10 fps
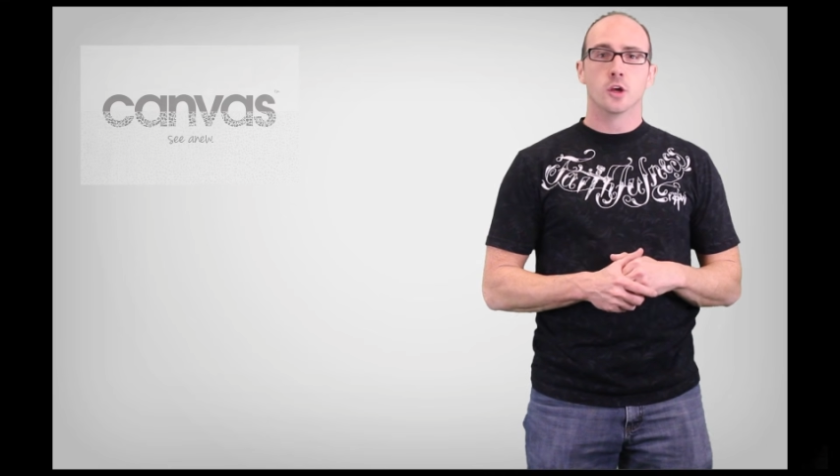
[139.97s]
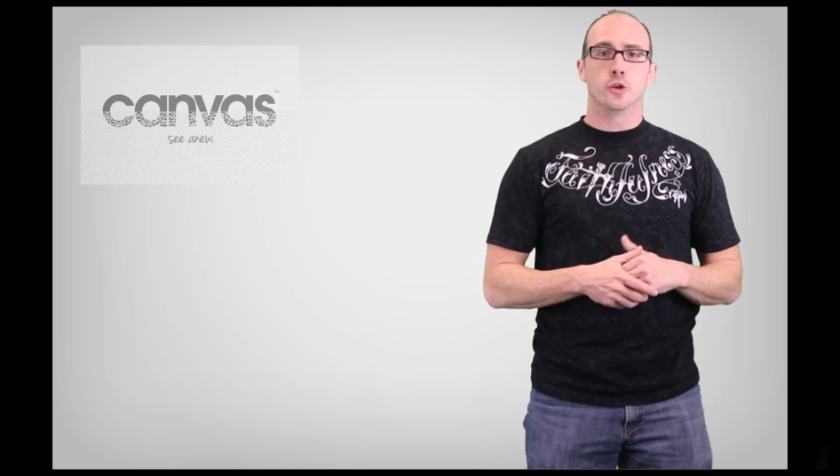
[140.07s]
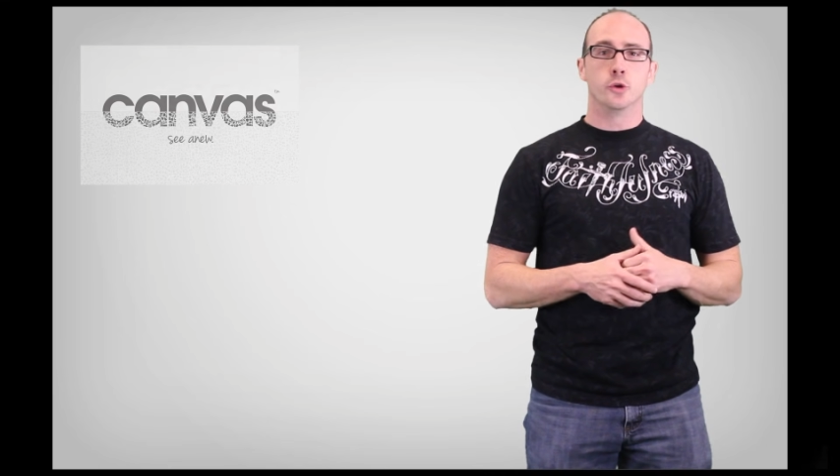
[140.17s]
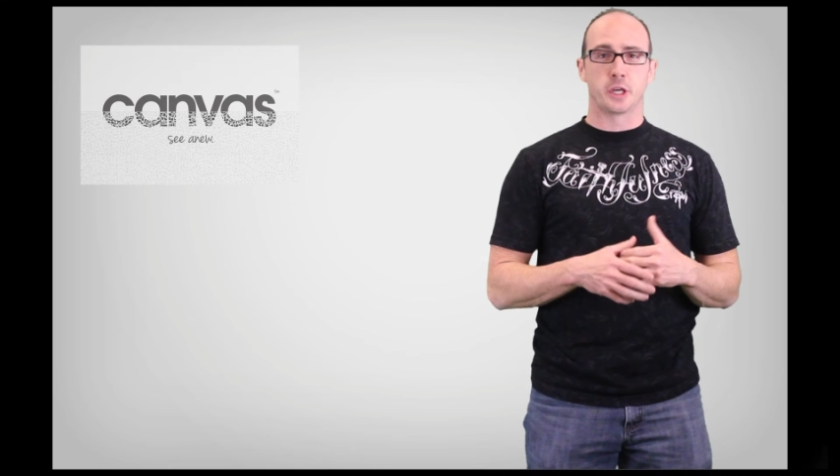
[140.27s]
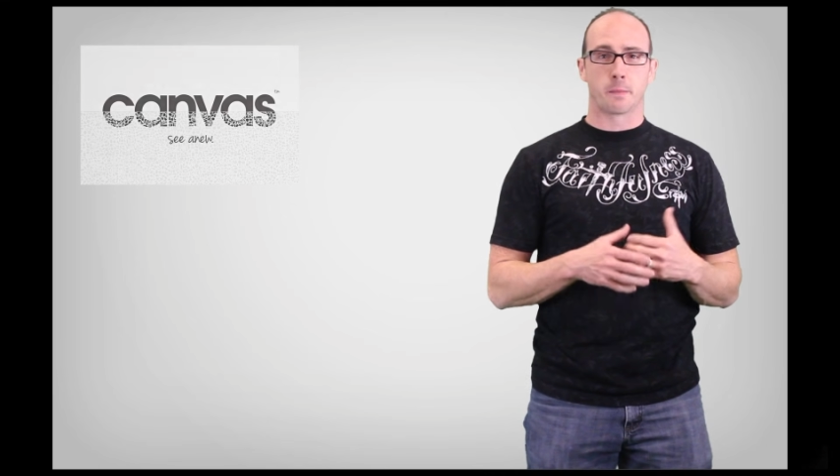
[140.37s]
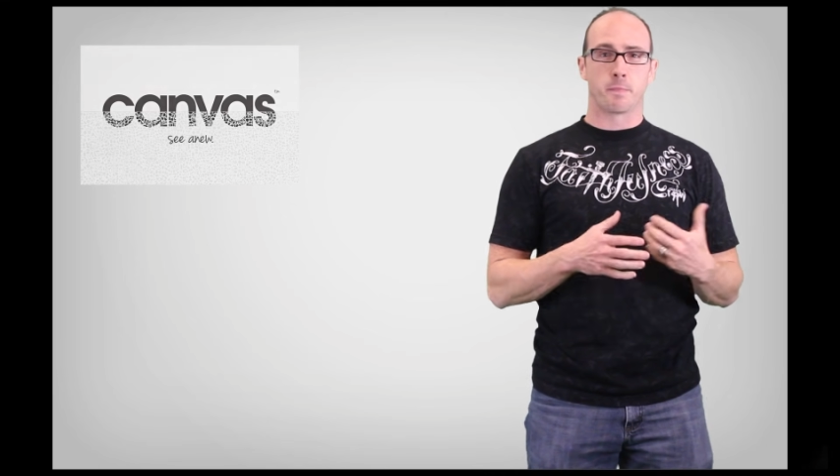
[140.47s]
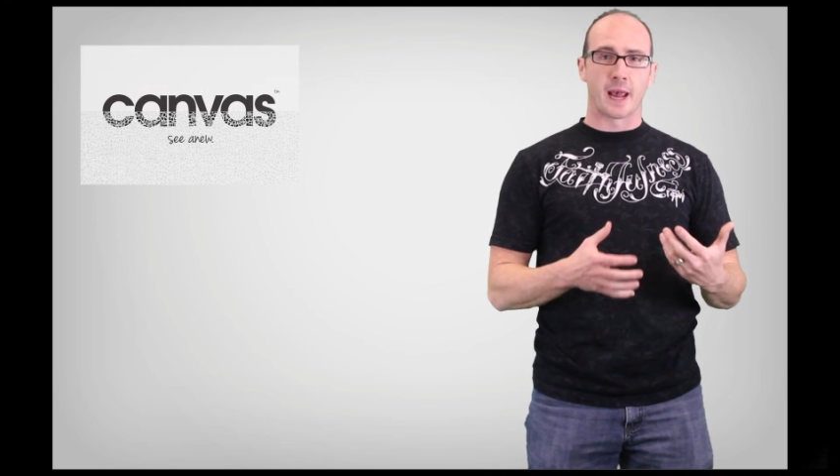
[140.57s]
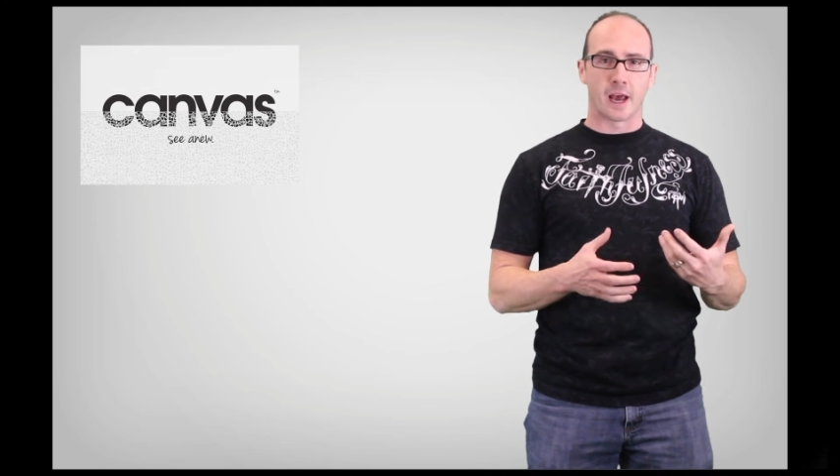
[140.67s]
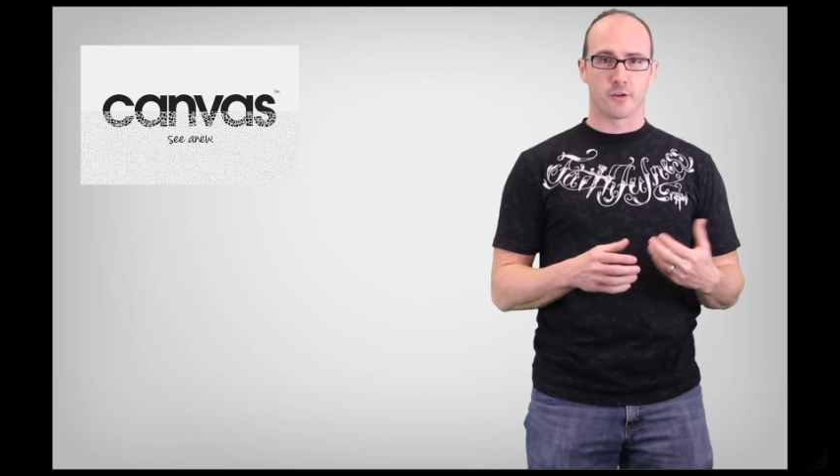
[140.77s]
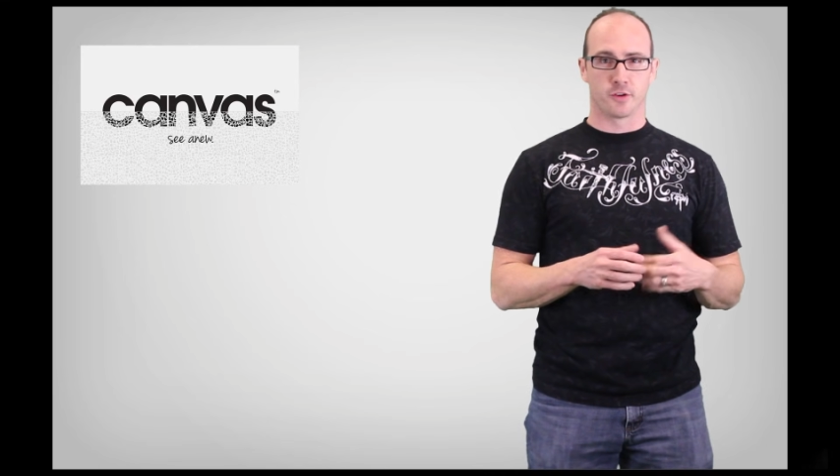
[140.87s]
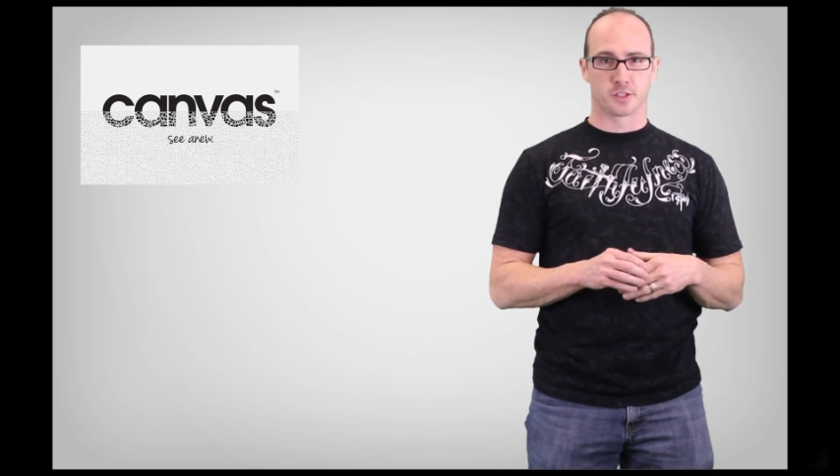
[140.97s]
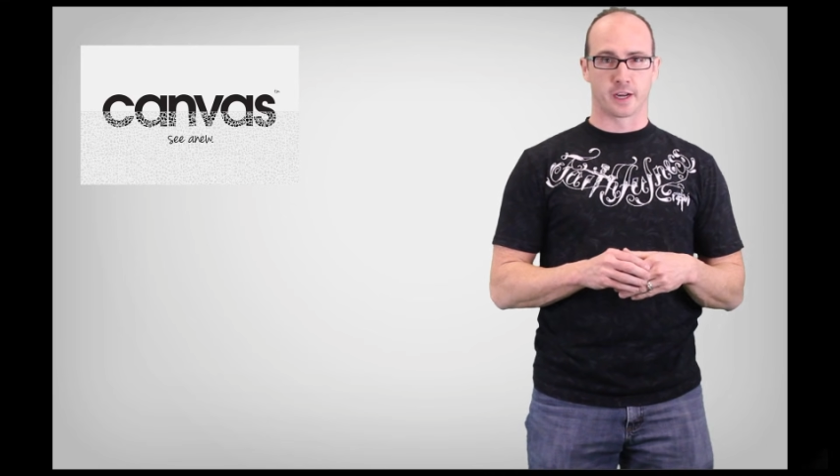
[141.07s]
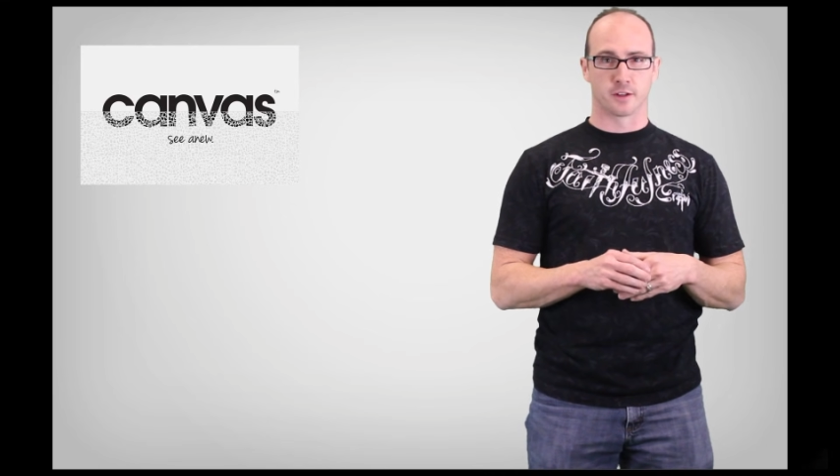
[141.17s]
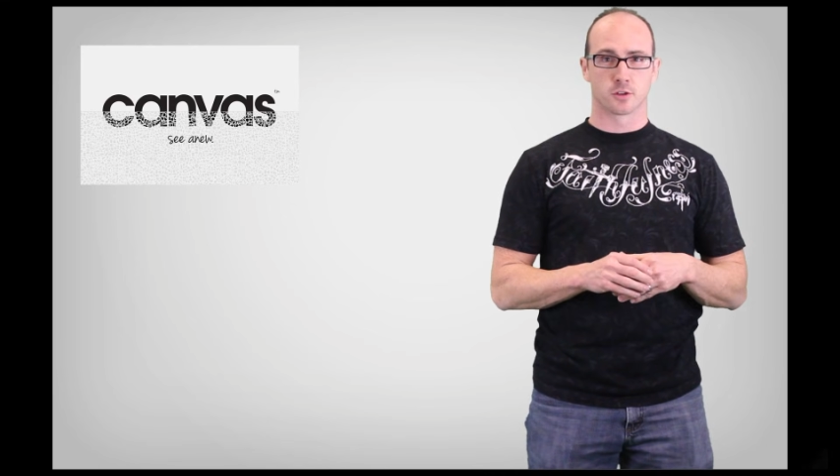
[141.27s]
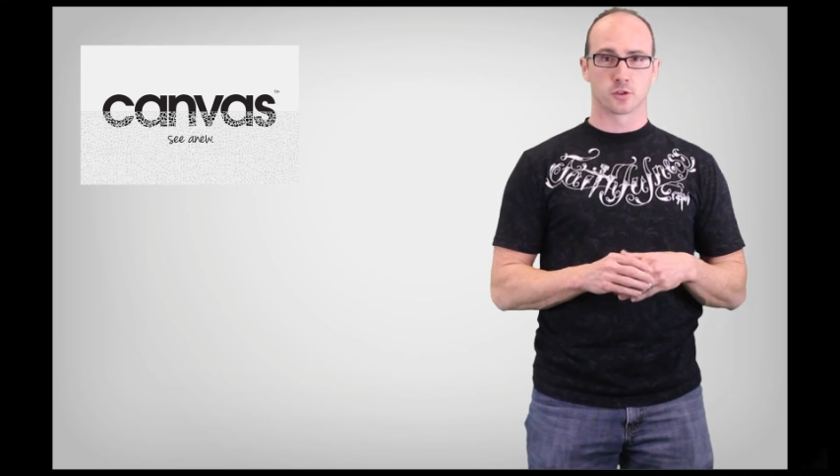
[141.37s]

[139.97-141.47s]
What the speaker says: using pattern designs,